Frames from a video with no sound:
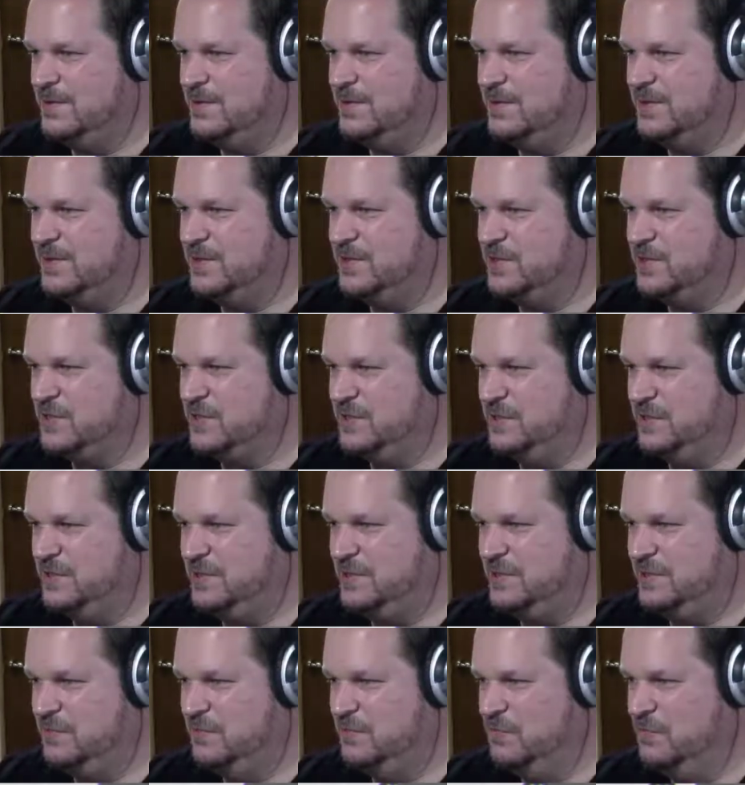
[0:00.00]
Let's
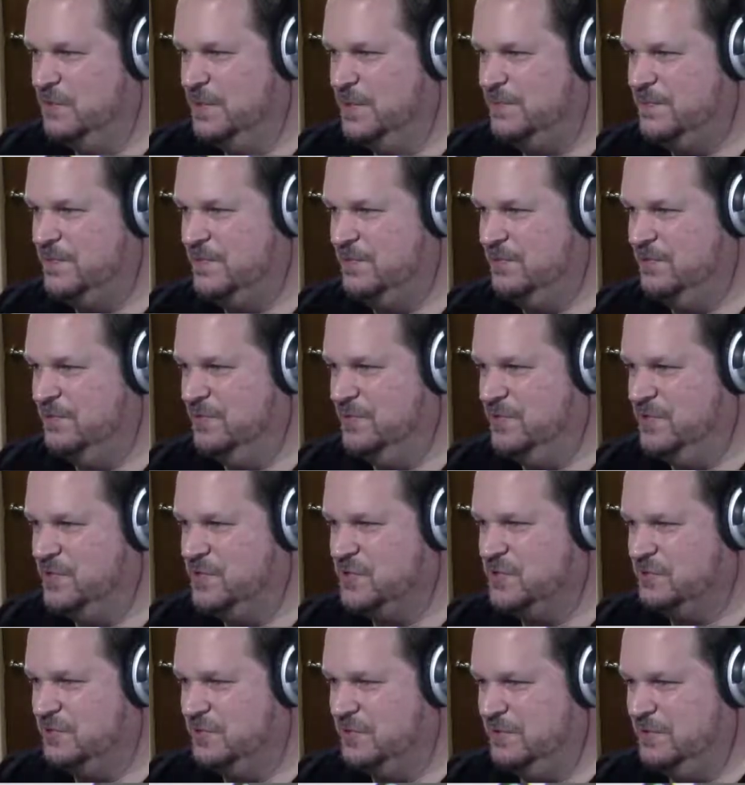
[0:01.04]
whip through
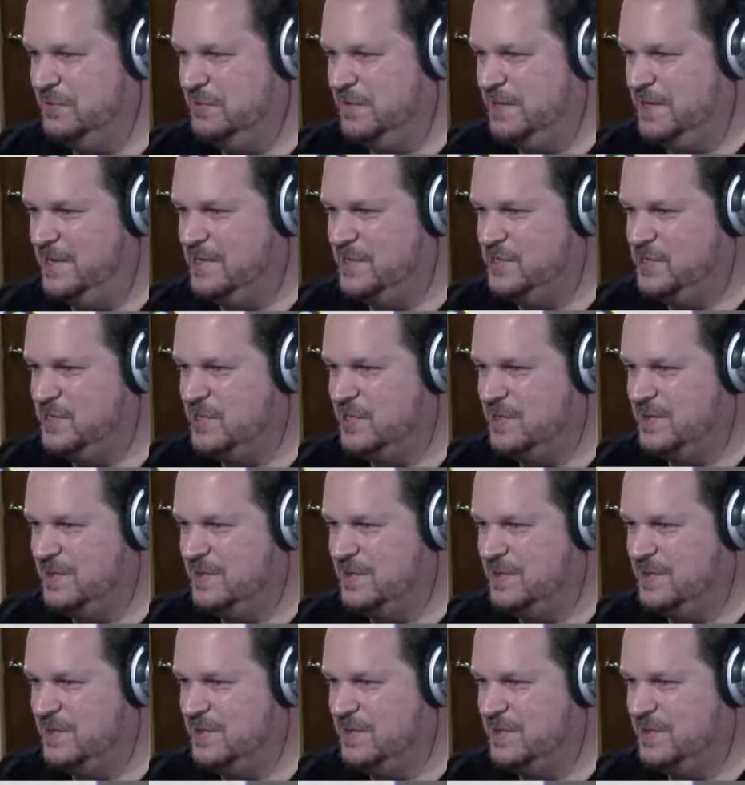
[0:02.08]
this really fast.